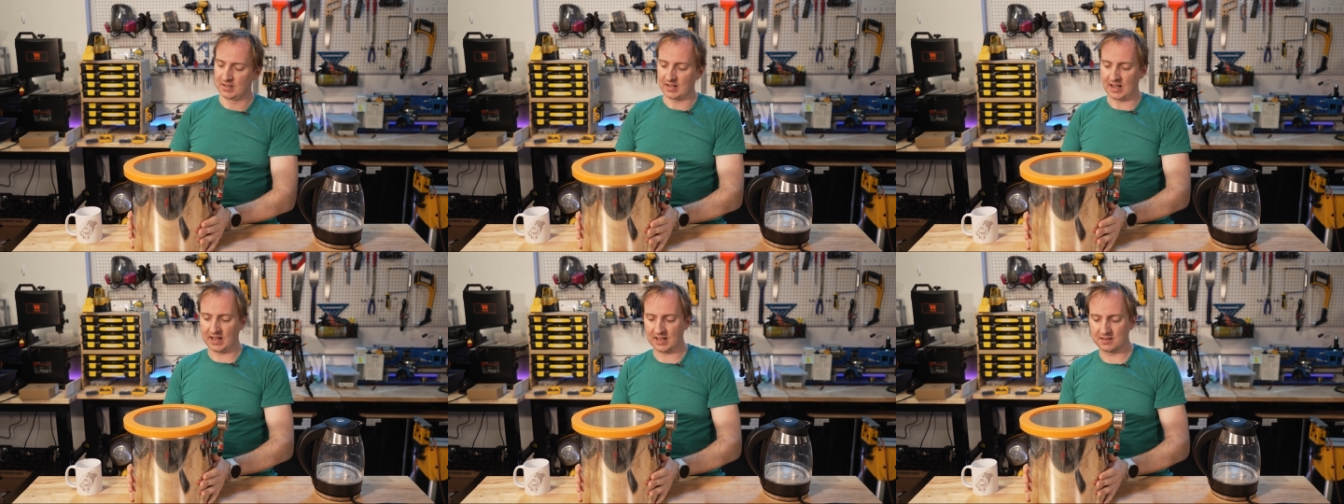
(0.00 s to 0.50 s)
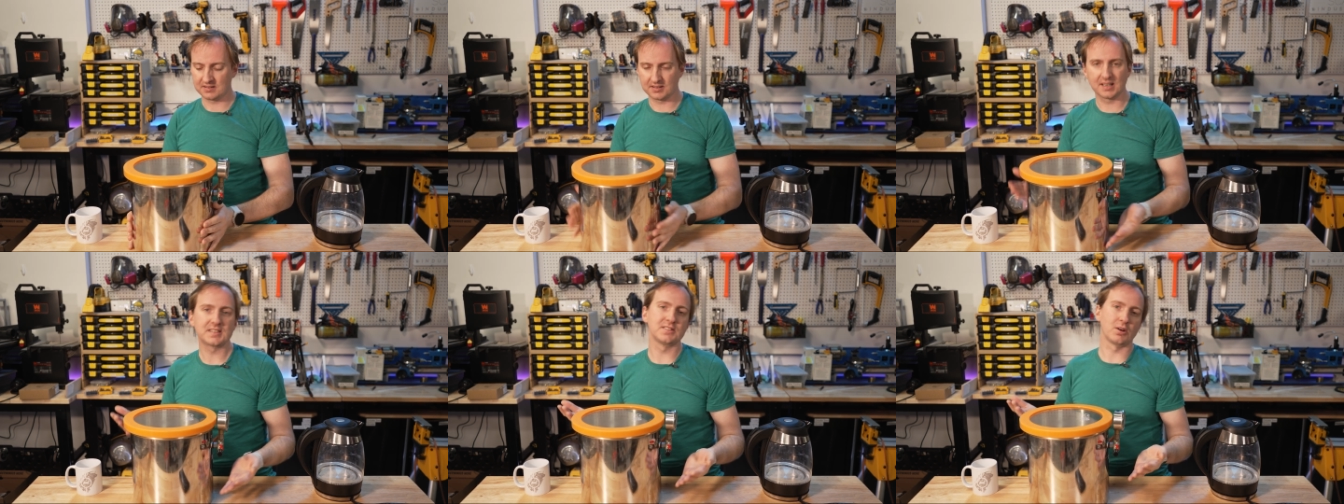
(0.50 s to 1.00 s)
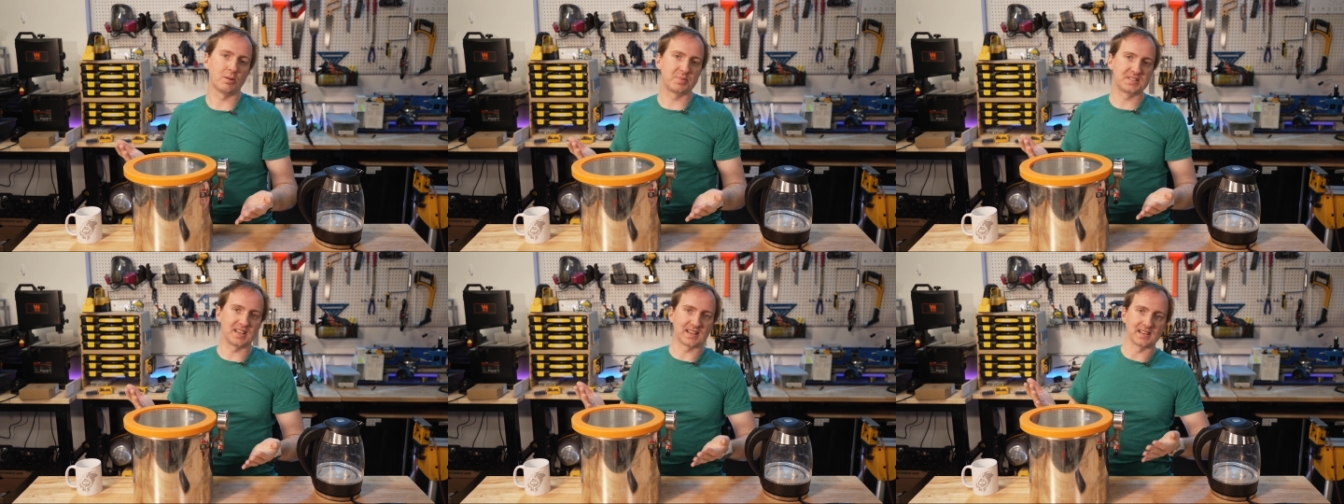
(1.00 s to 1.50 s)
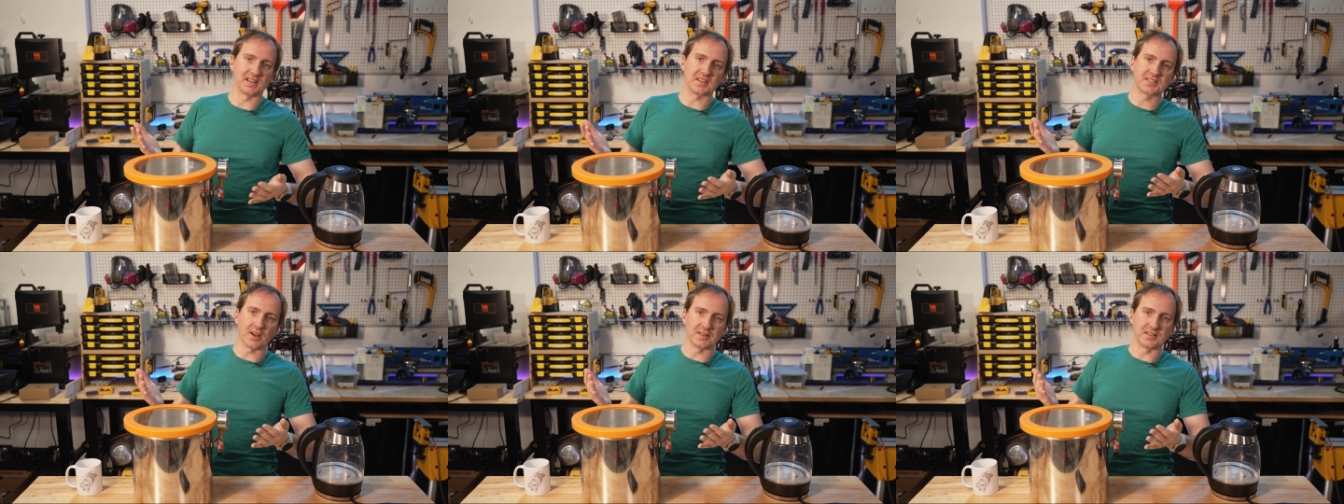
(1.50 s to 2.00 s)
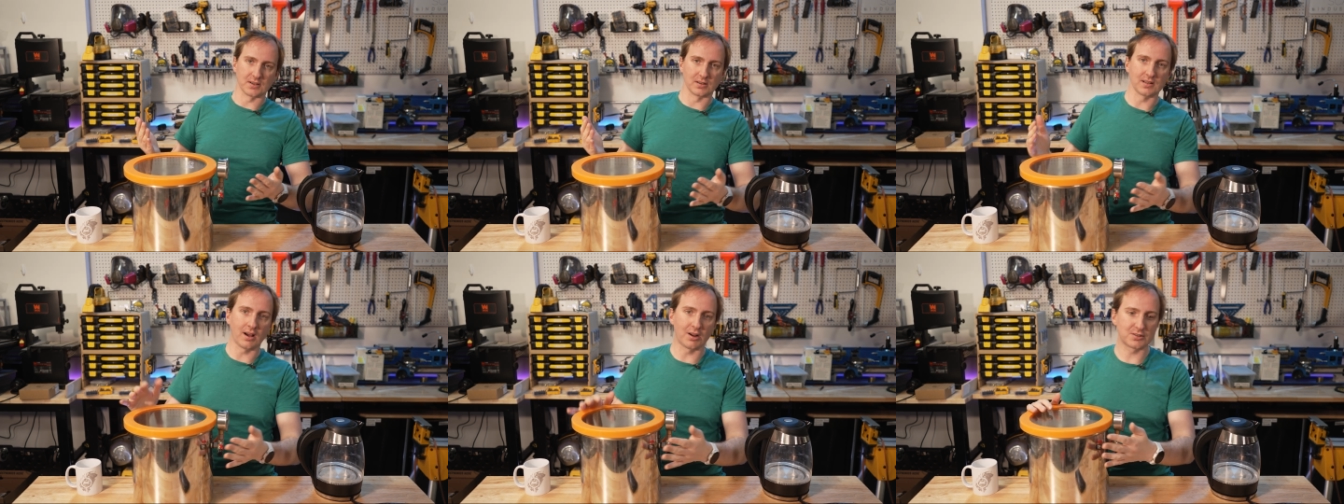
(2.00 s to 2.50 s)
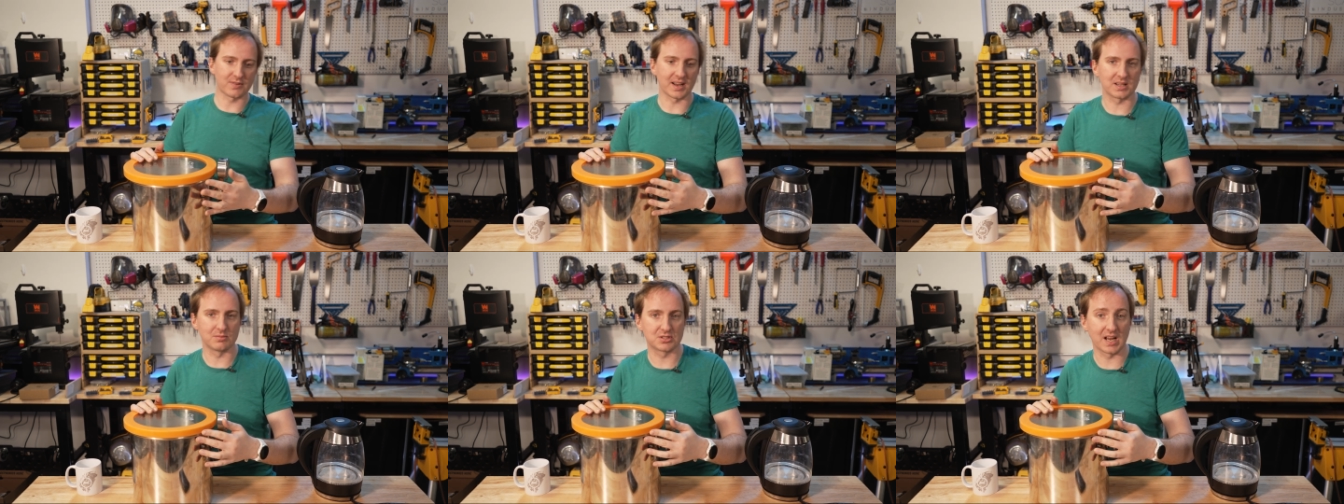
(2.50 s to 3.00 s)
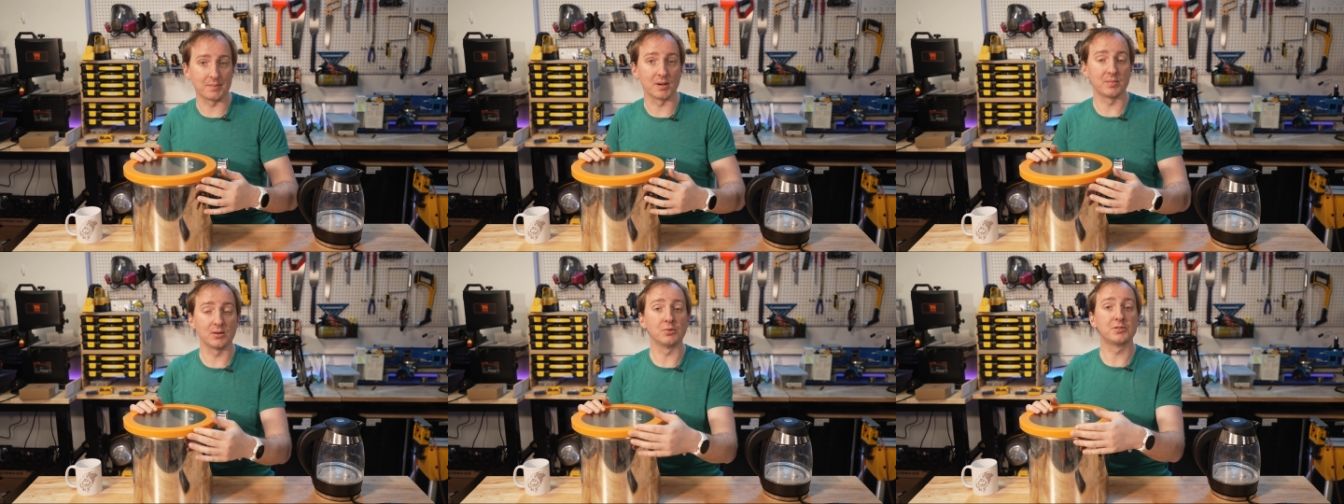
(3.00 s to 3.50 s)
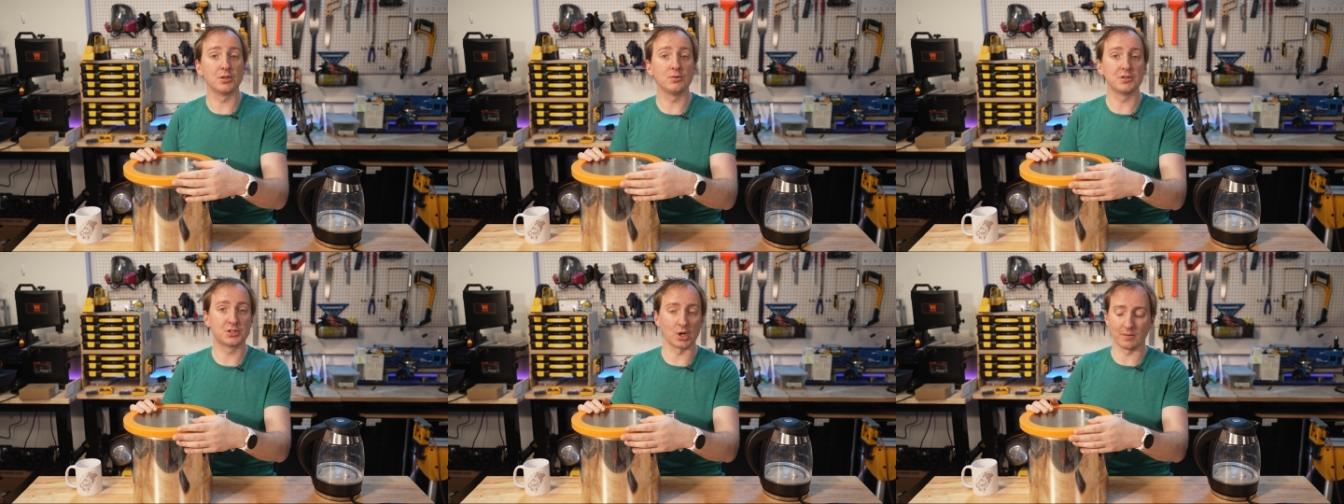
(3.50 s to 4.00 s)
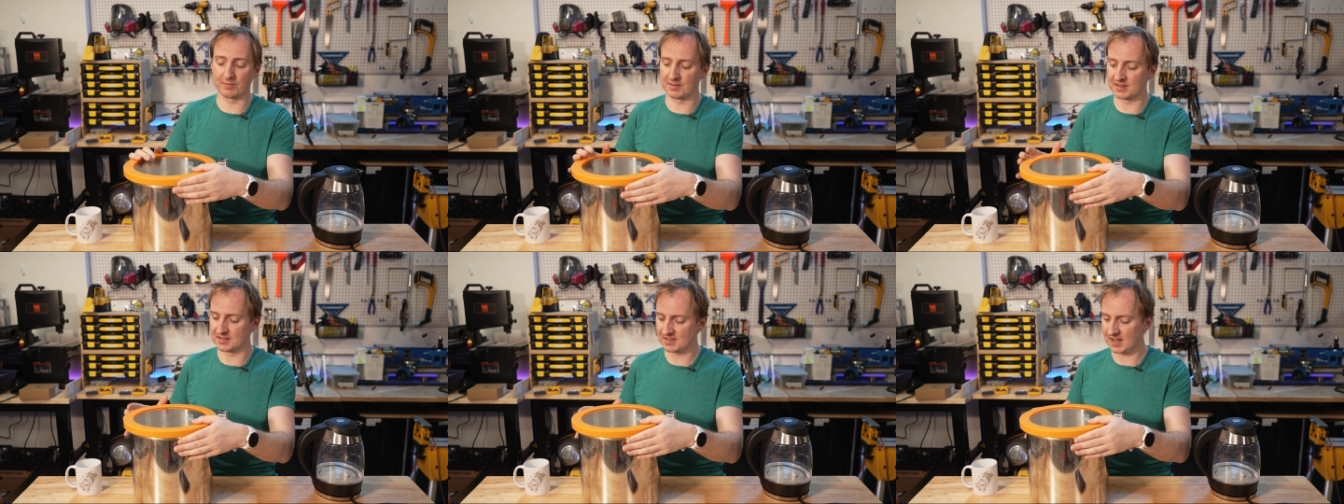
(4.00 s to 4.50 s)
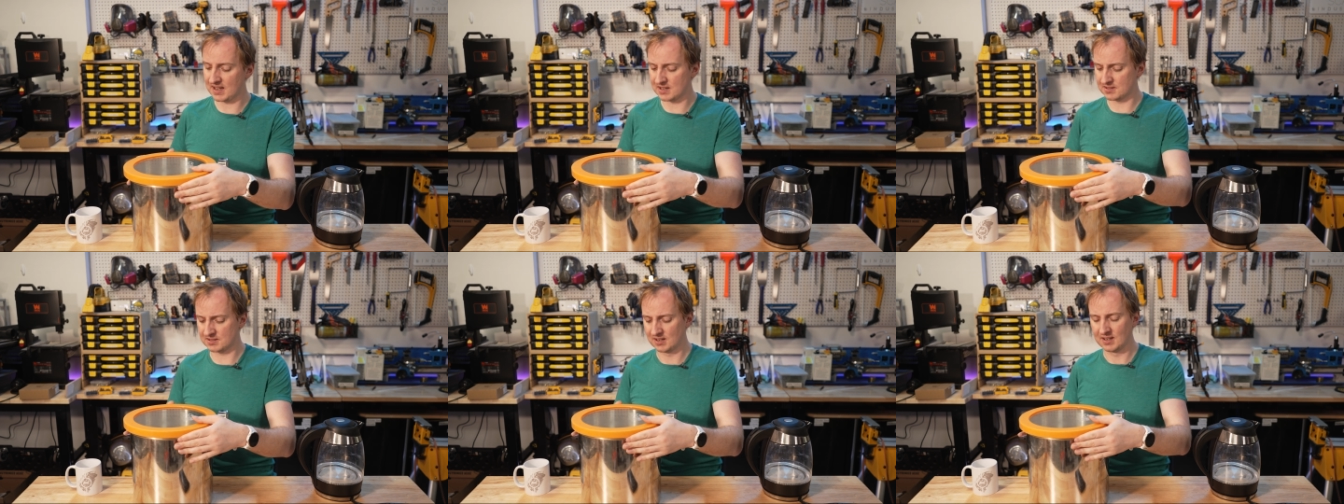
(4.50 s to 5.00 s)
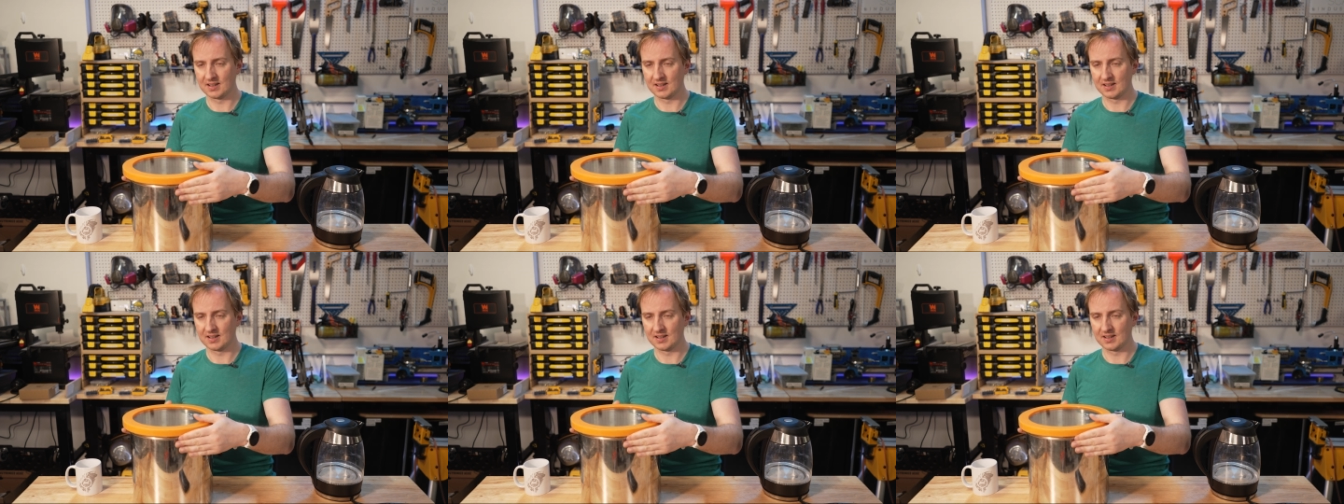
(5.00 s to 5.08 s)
And it's not a particularly exciting or large vacuum chamber, but it will do the job in this case.